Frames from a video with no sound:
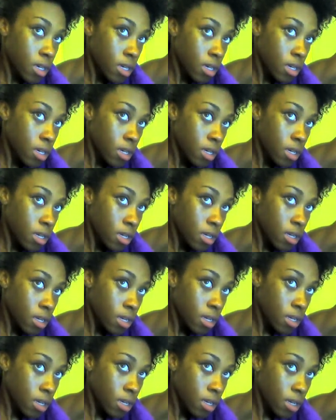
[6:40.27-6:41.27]

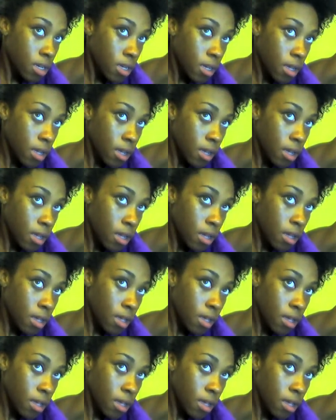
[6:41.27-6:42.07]
(silence)